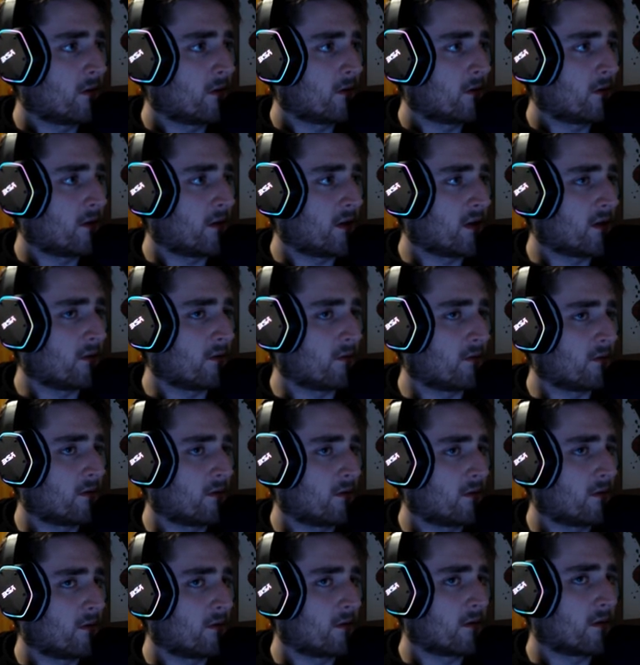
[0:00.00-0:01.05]
Down.
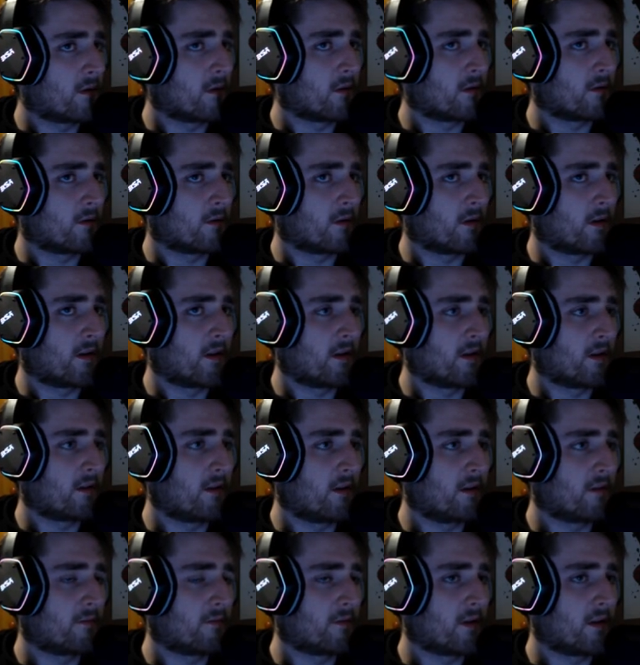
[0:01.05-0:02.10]
So I think I need
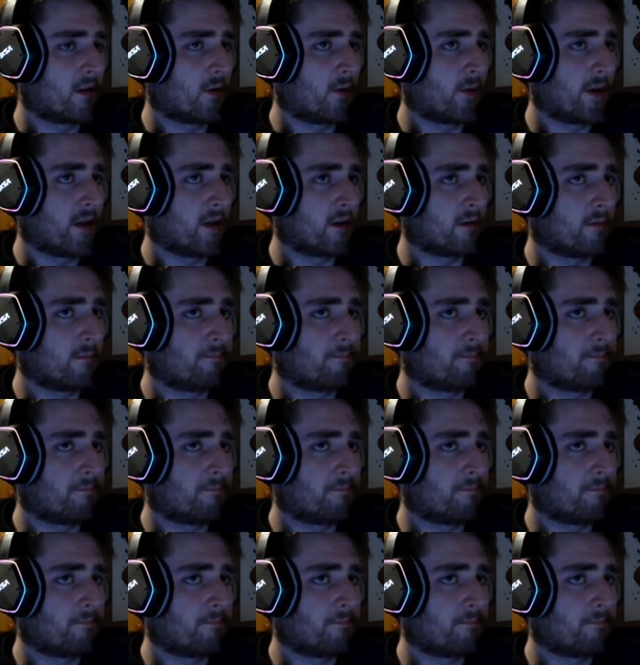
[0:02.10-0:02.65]
to follow him.